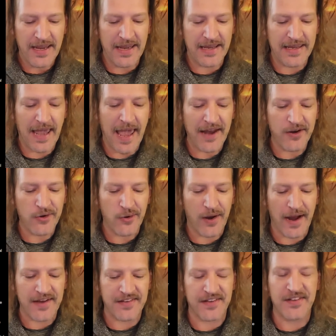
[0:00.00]
It
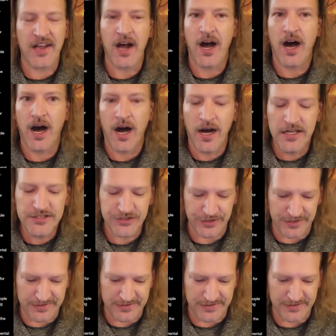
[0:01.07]
categorizes
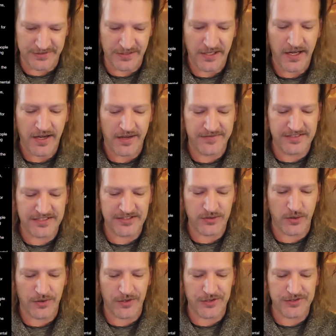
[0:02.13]
hundreds of
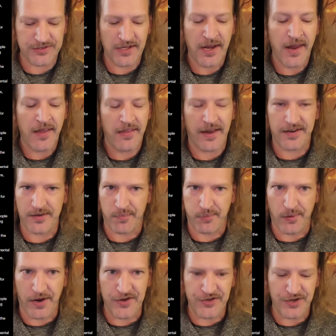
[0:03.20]
disorders like
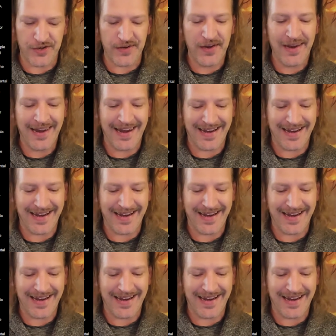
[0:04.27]
depression,